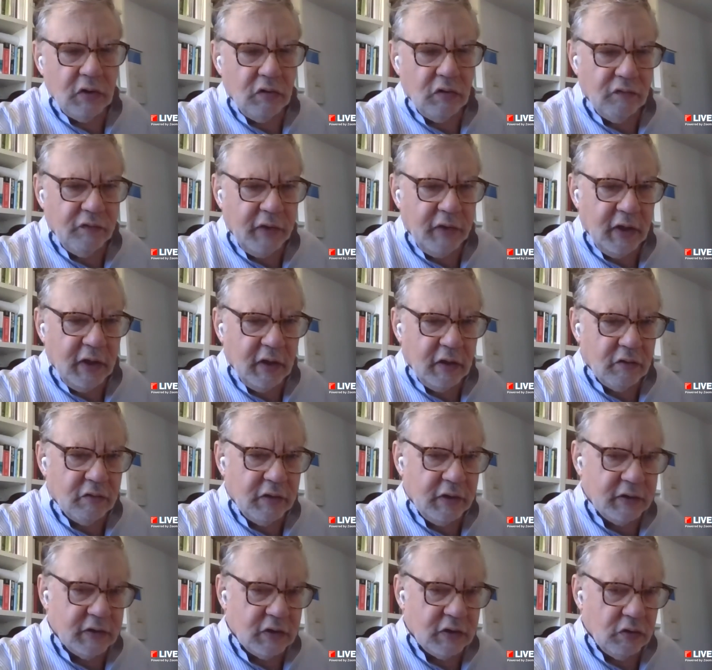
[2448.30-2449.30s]
you've
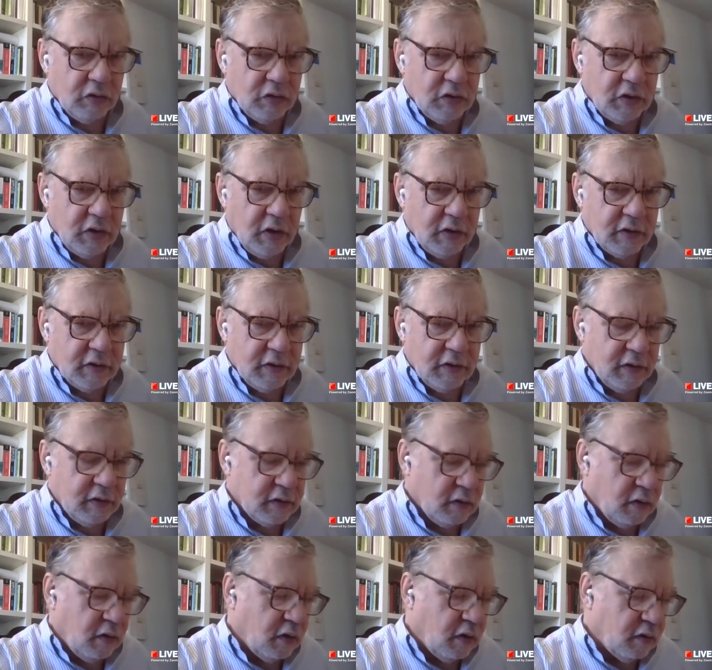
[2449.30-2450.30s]
increased your chances
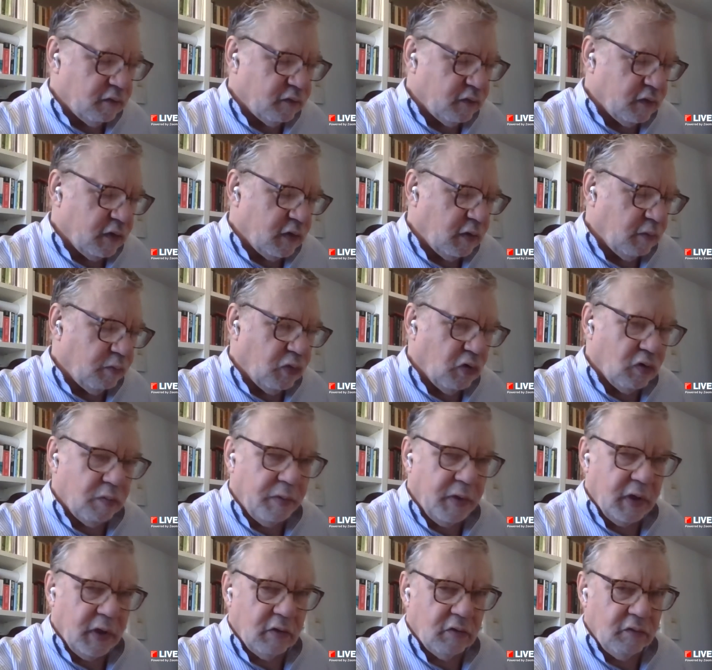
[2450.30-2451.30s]
of the book
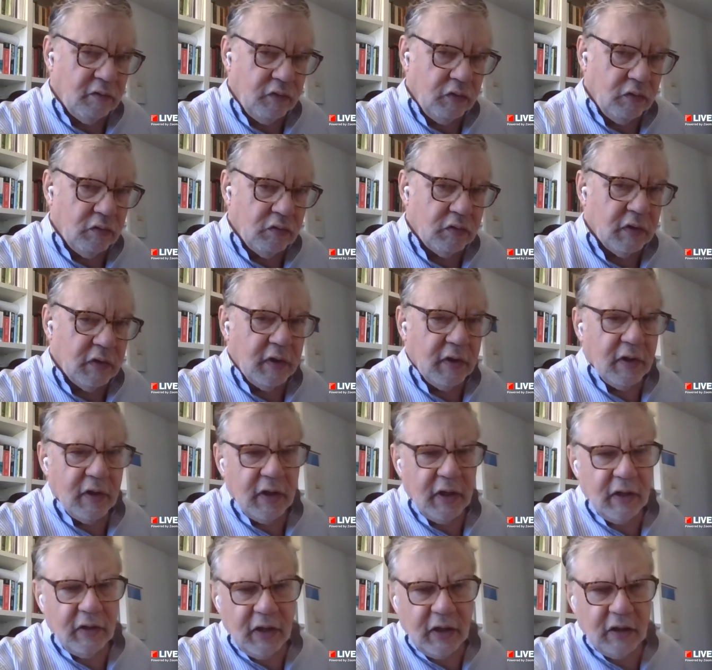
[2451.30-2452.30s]
being reviewed.
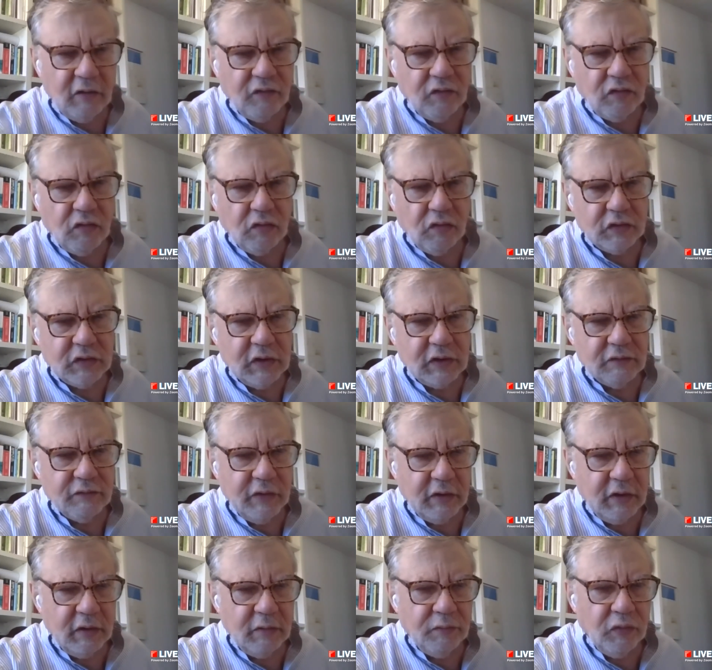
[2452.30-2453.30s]
And that, of course, is
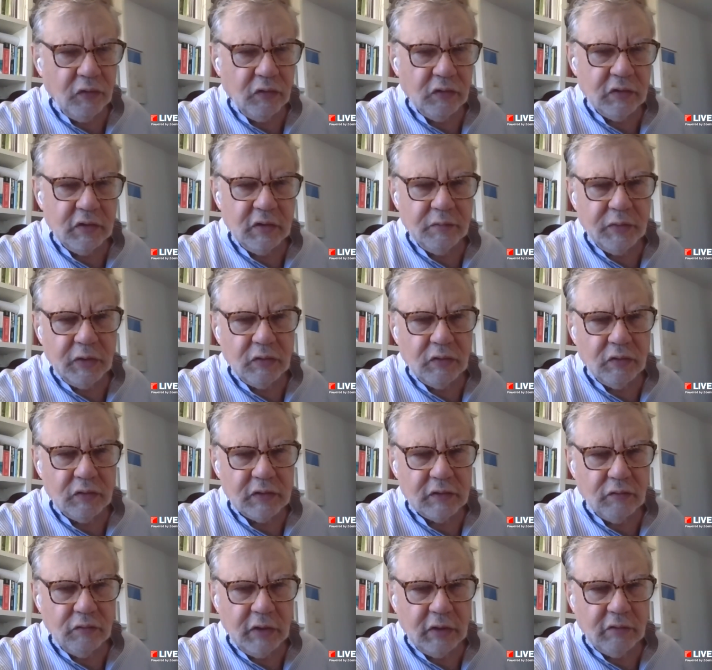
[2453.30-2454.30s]
very important
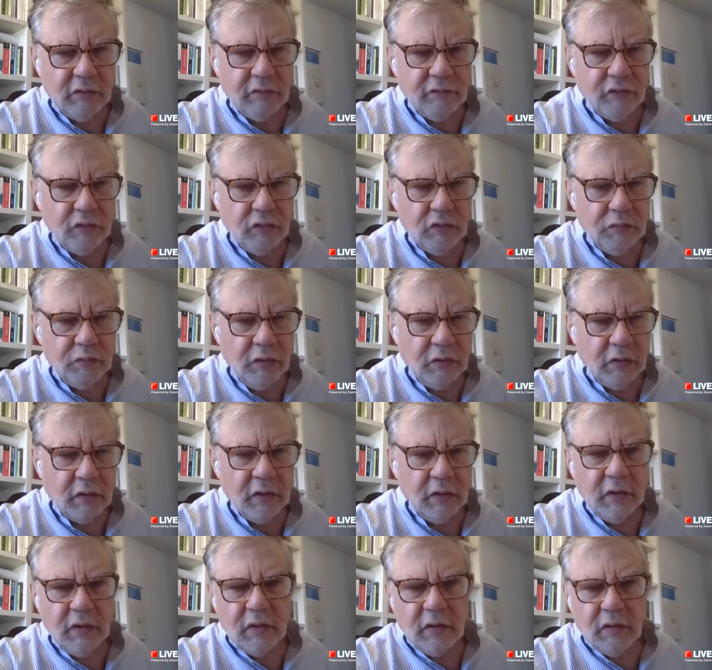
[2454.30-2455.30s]
because a well reviewed
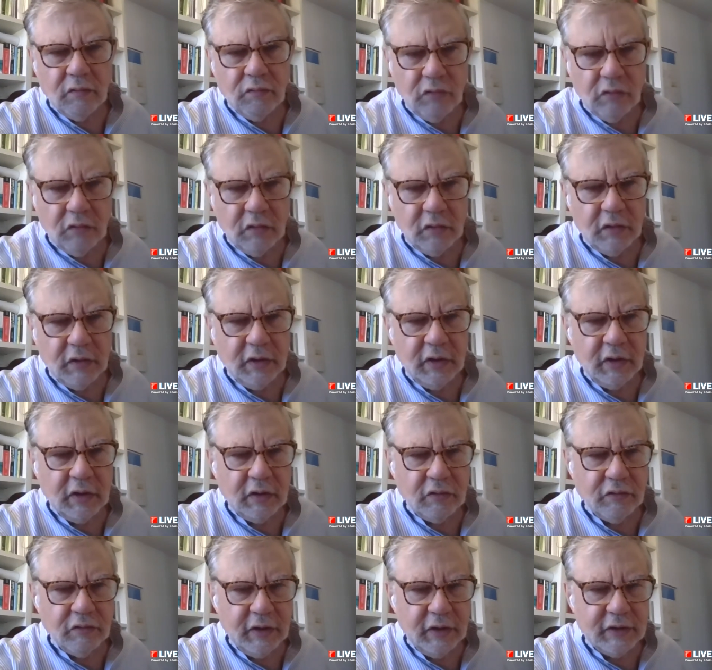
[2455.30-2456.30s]
book will
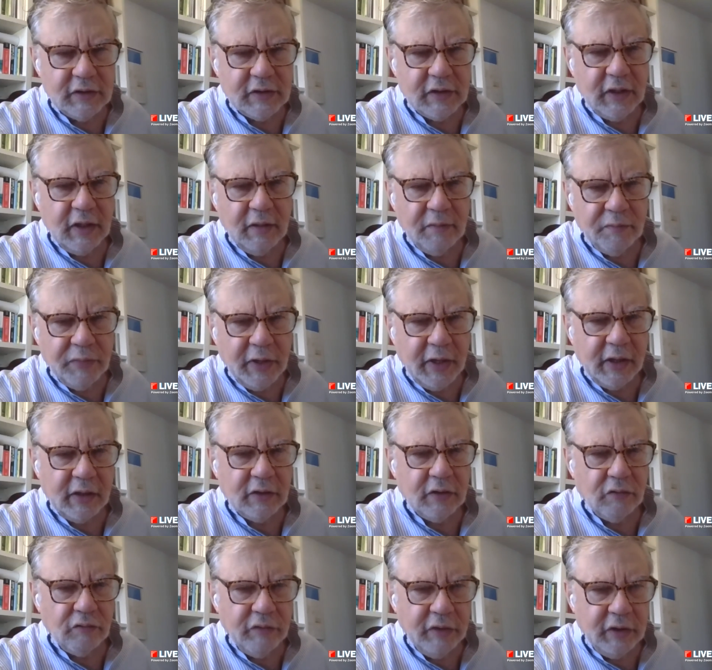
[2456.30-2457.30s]
increase the
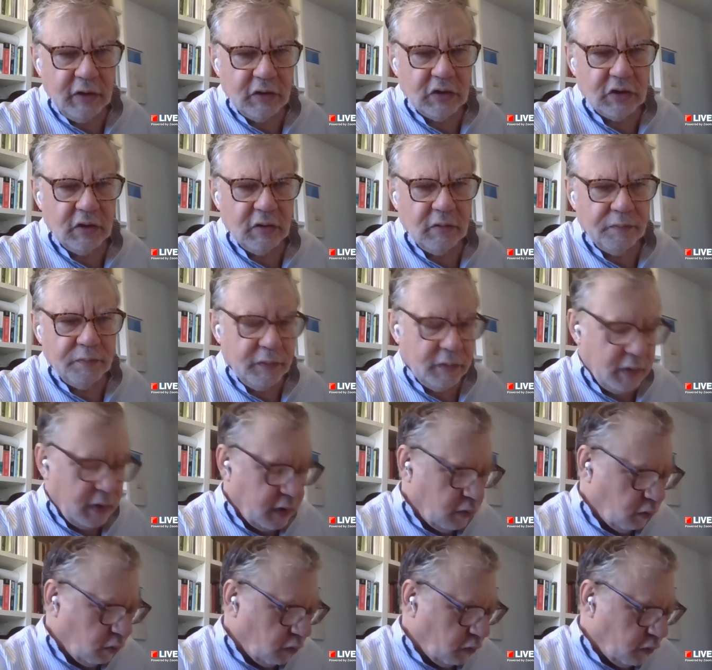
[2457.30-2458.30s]
impact, the readership,
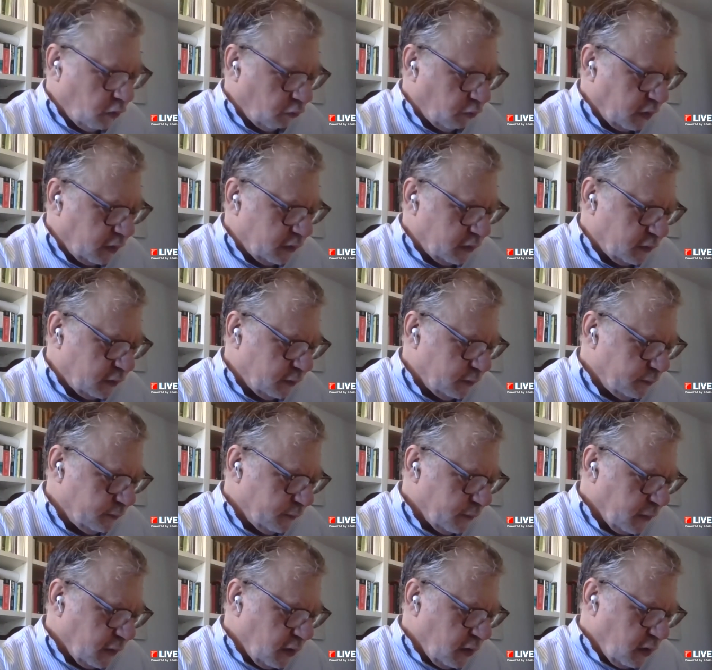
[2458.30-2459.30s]
and all the rest.
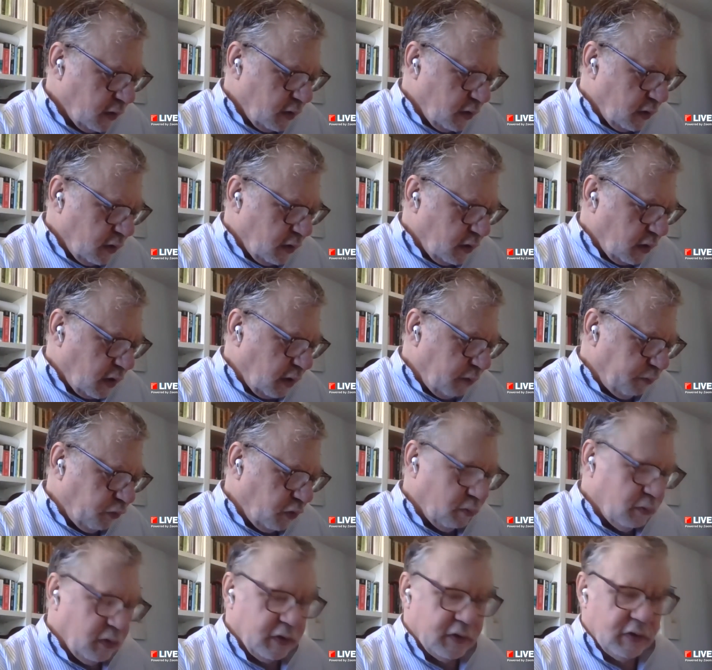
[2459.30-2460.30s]
I
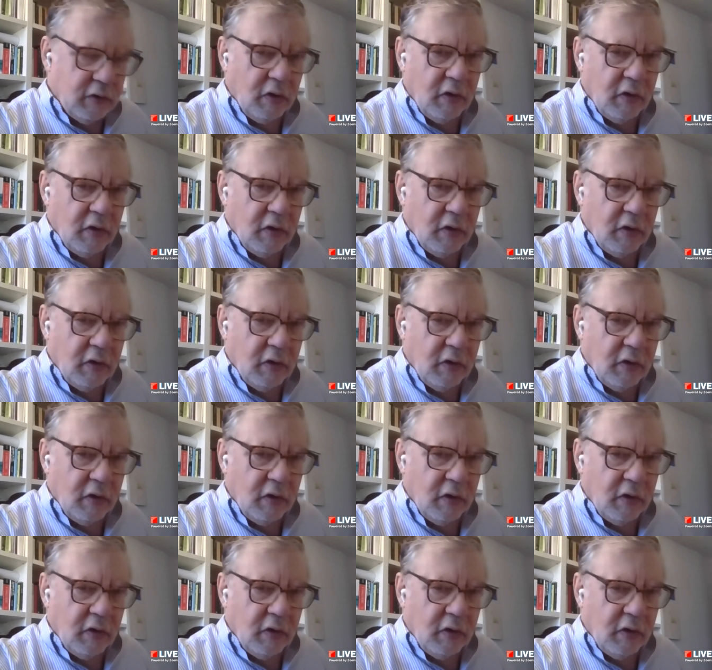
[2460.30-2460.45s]
promised